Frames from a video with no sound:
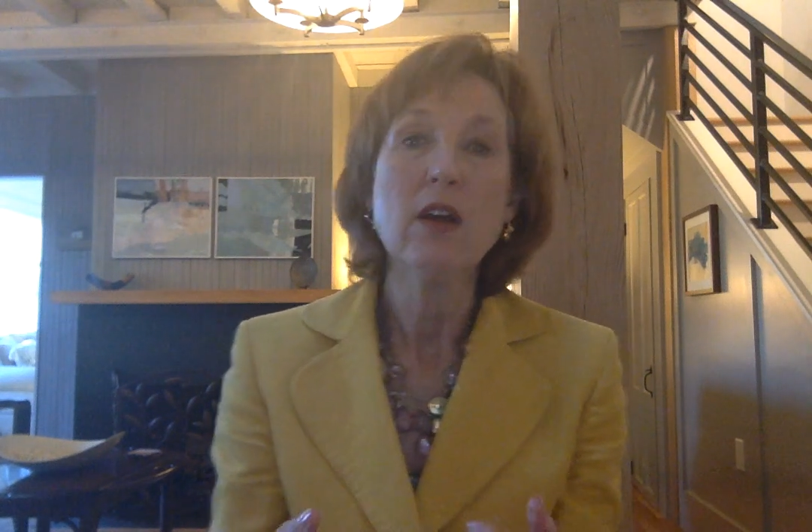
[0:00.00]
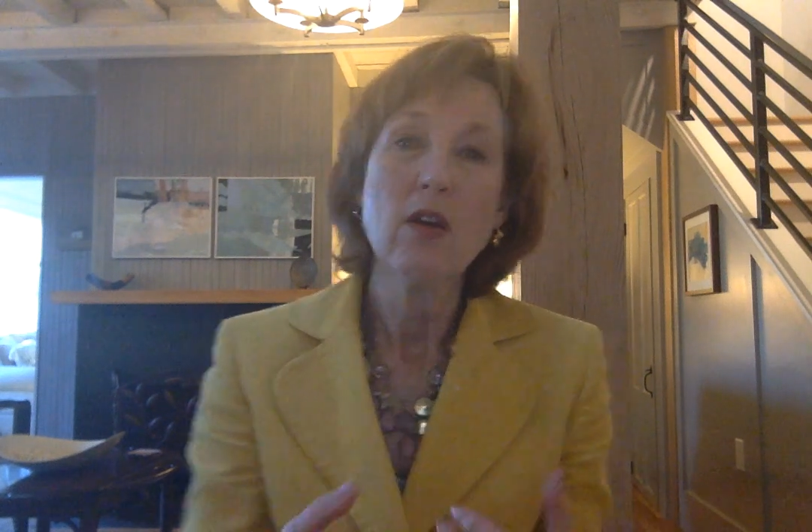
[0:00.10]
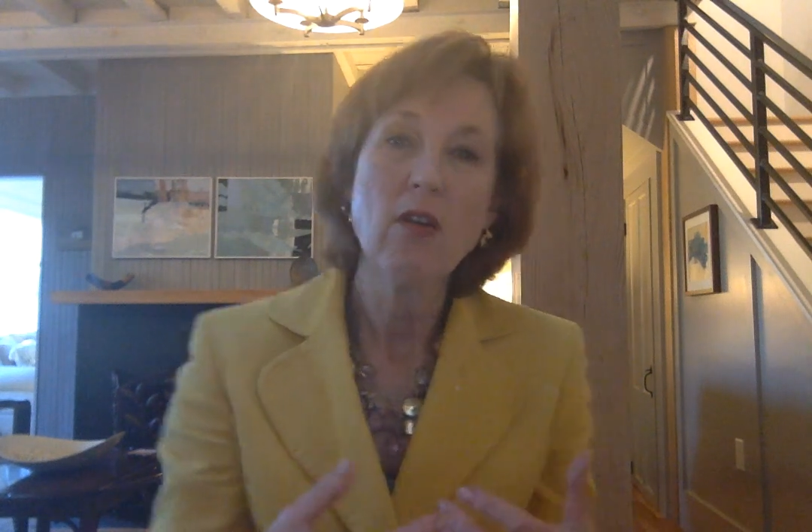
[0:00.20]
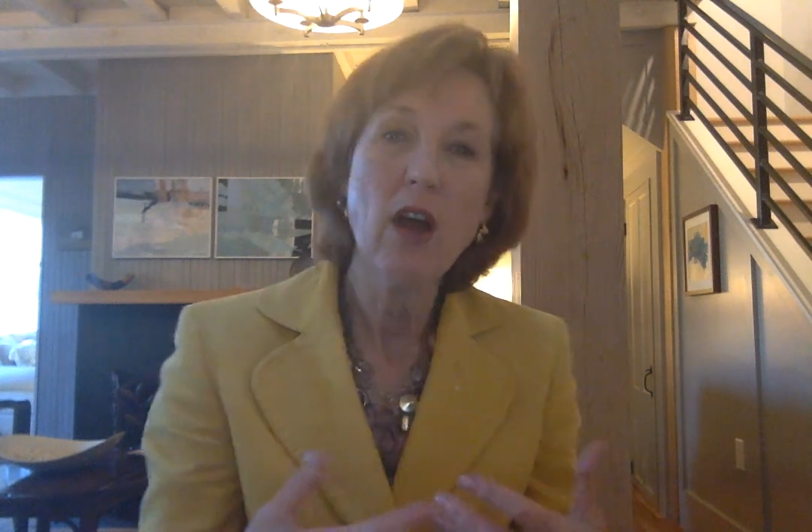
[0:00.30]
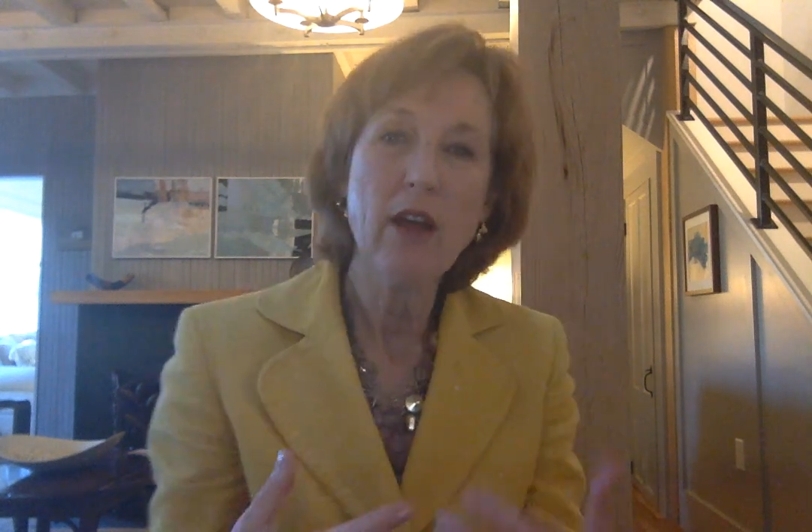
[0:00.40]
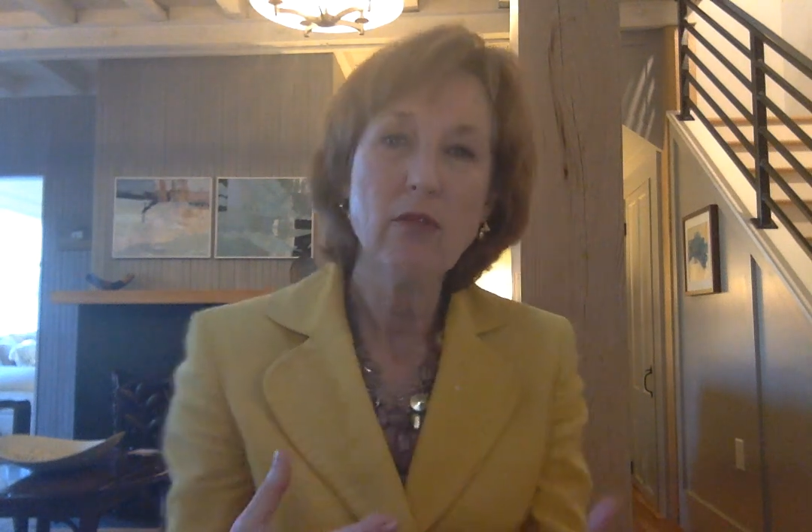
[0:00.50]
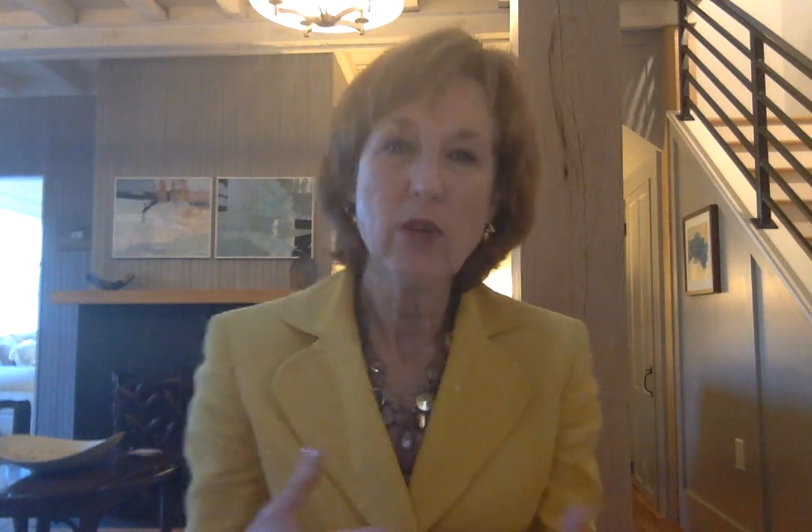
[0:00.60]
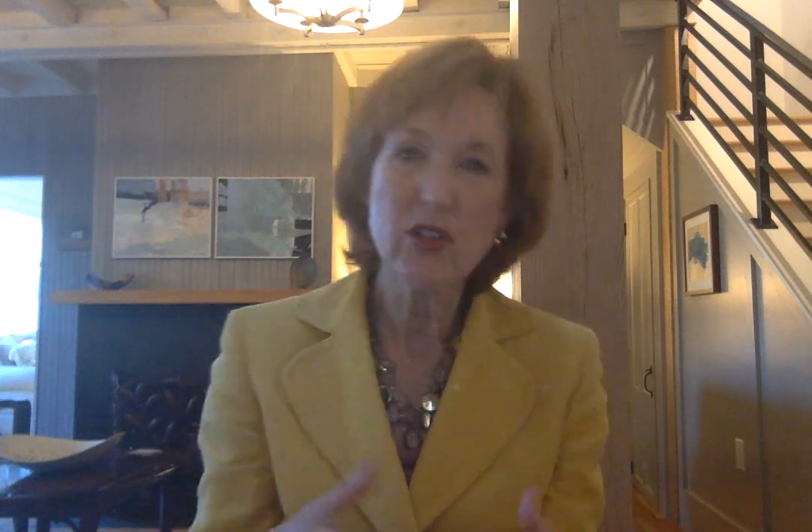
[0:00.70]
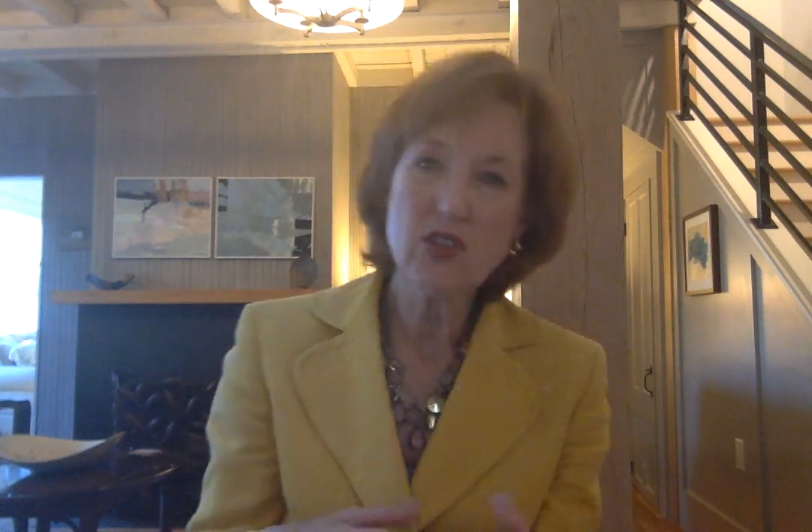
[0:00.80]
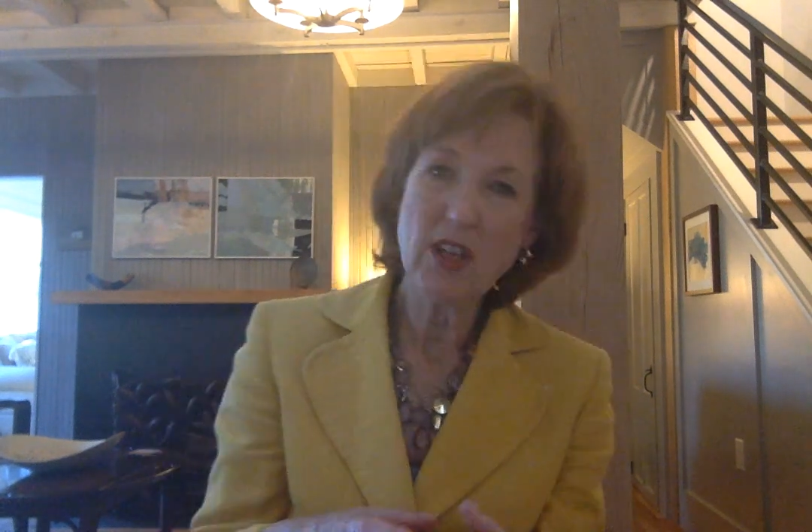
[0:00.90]
right,
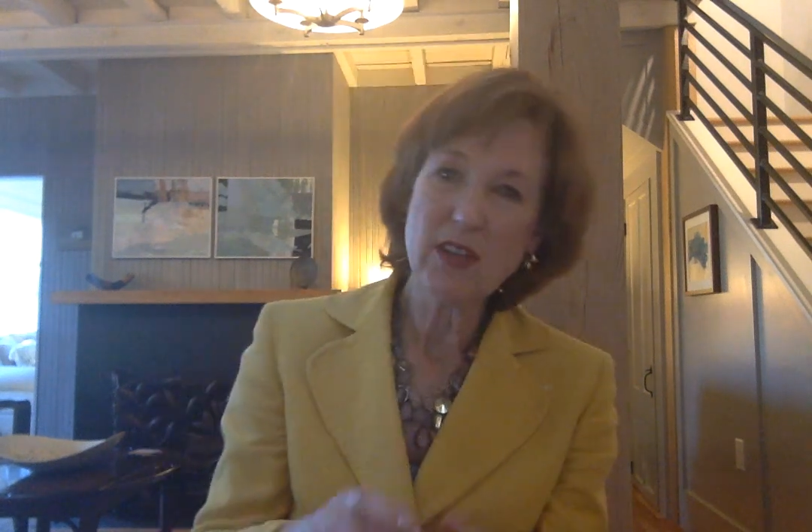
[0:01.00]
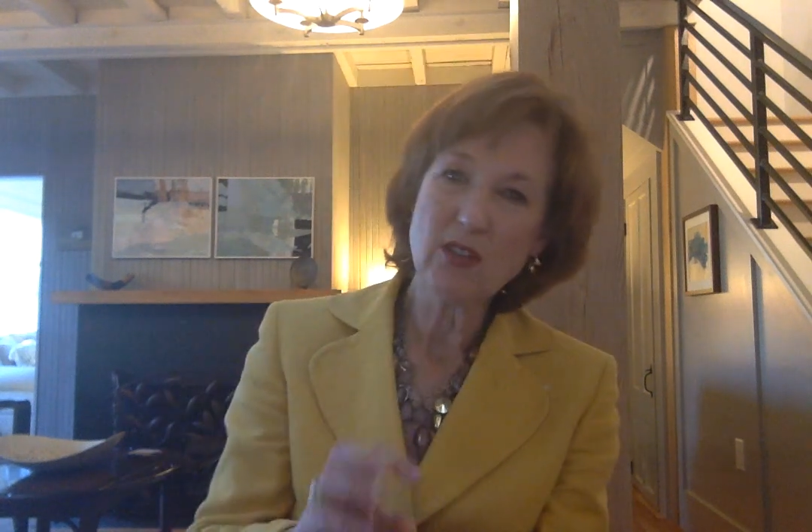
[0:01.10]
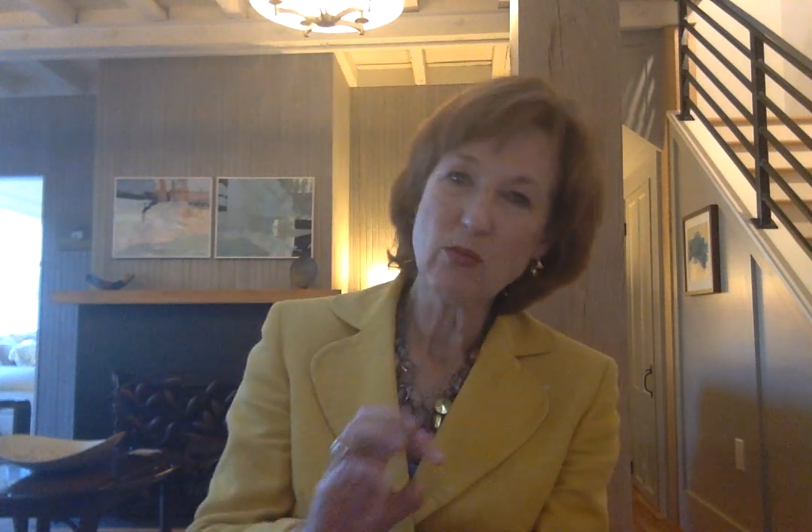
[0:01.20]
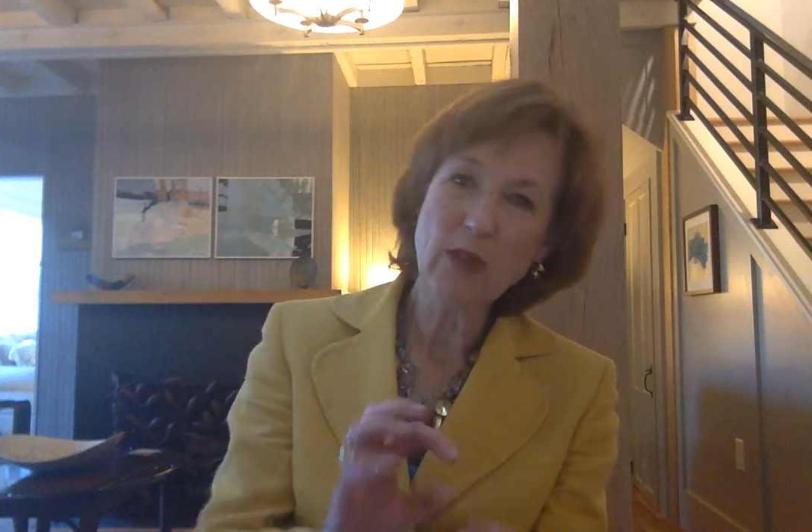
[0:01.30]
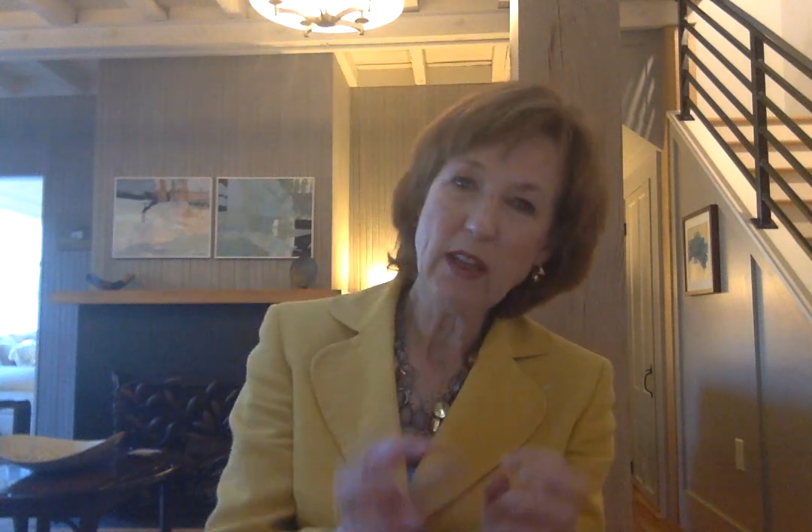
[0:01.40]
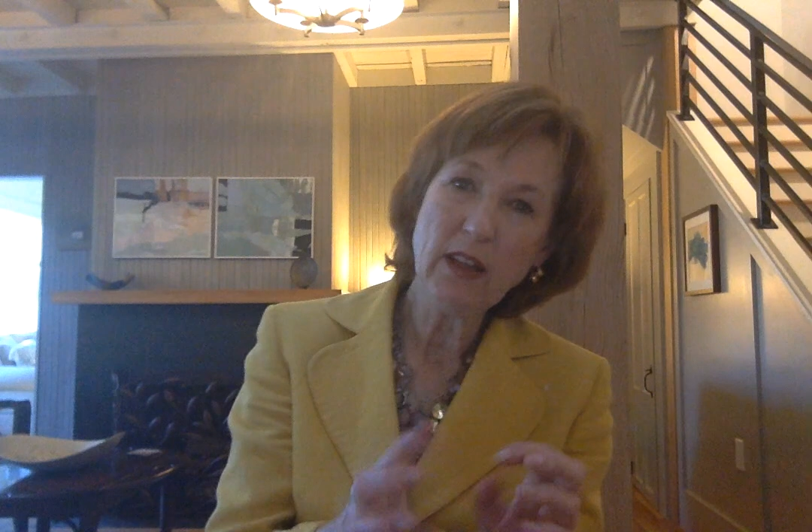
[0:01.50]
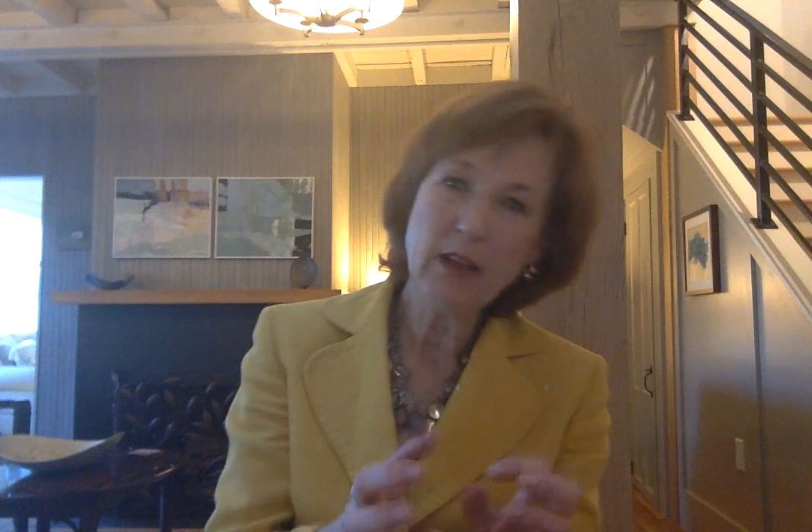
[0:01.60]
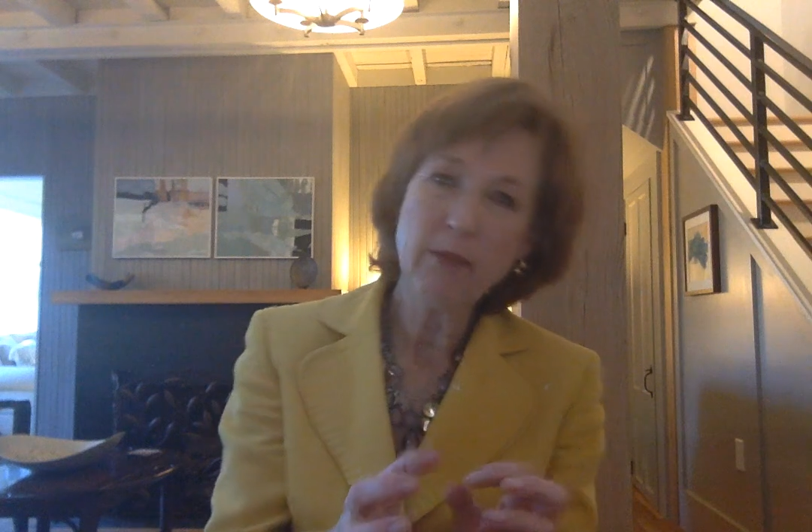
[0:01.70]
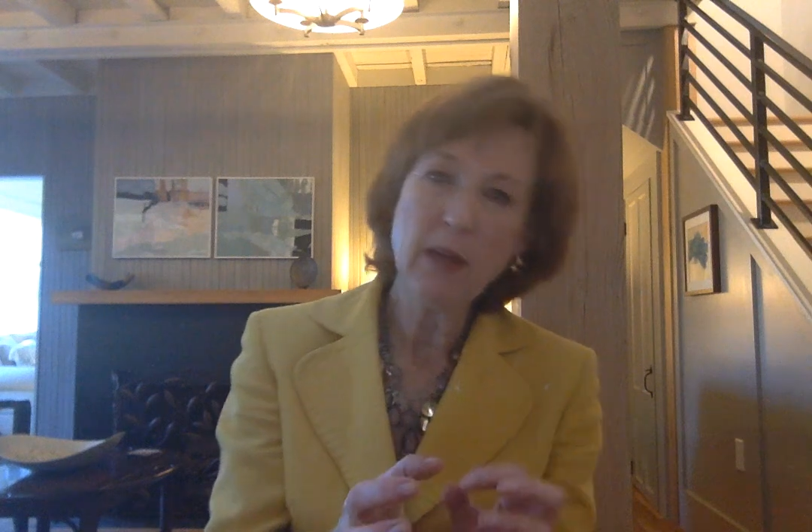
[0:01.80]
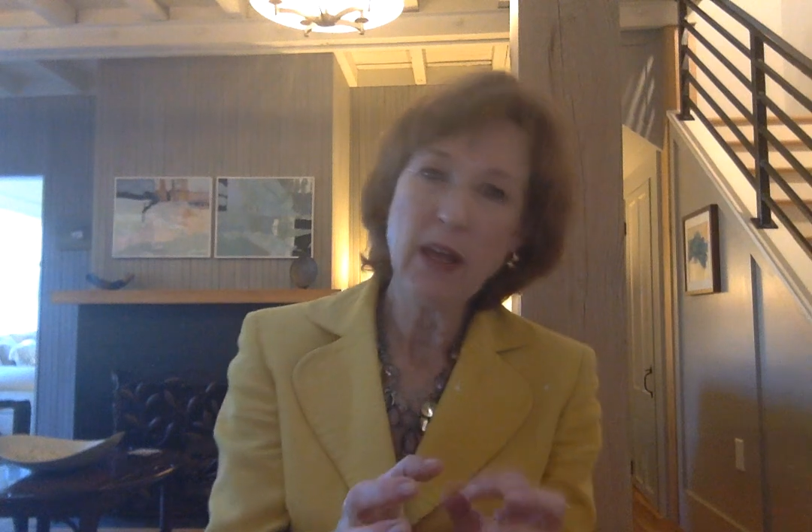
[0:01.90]
which is really
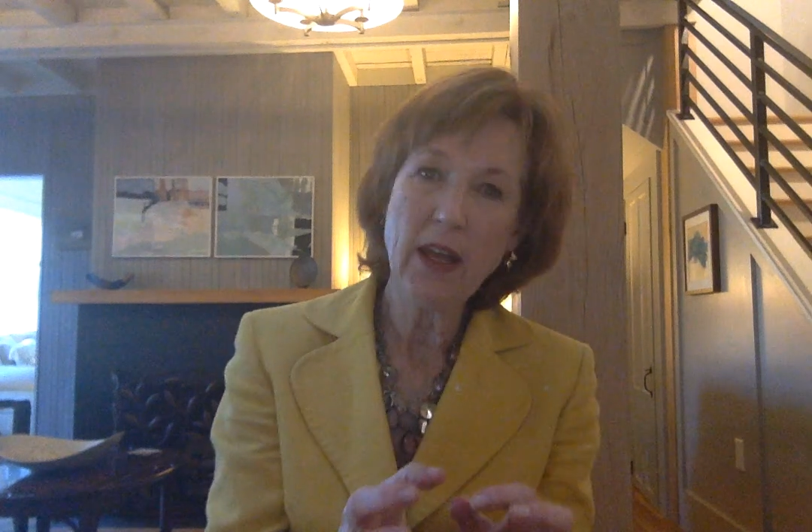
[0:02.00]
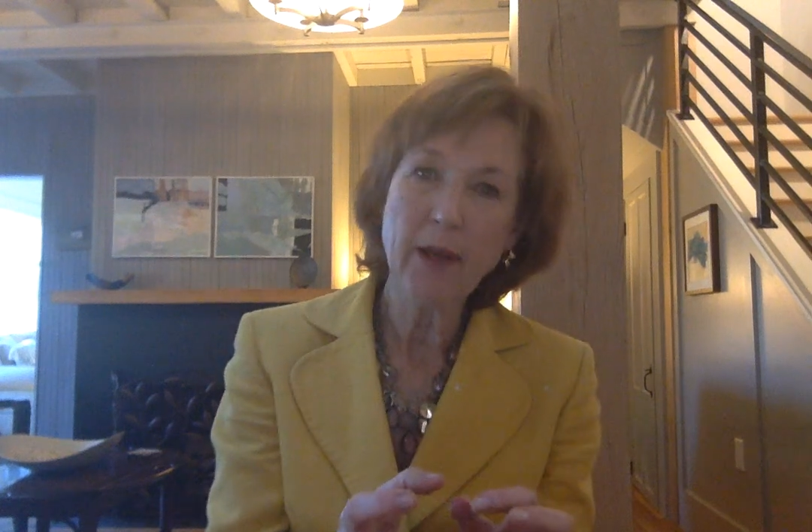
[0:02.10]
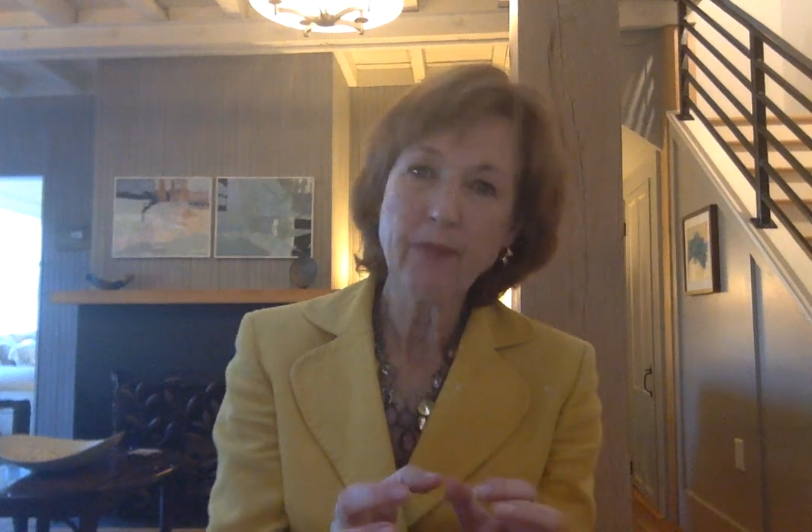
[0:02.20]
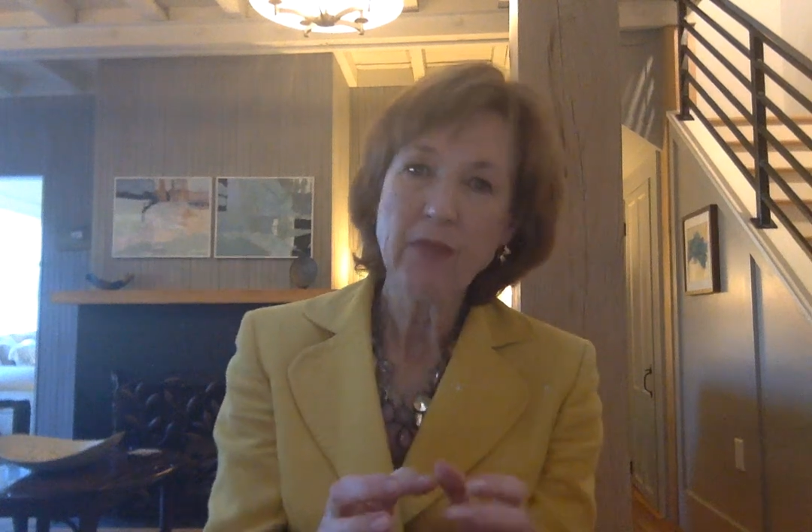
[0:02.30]
being,